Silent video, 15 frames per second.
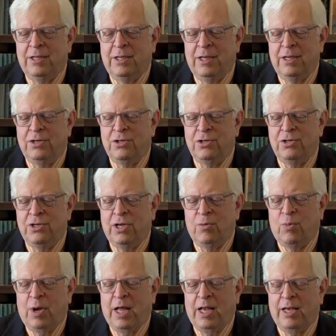And she said,
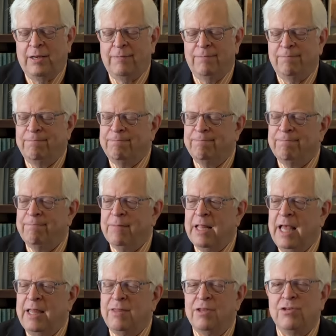Well,
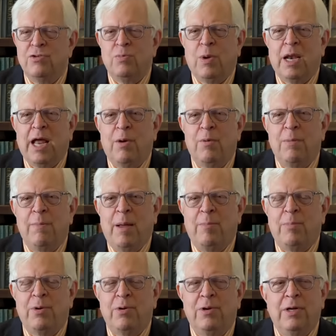and this is what I
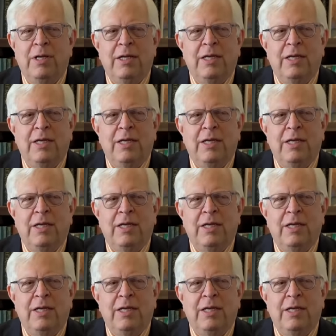remember,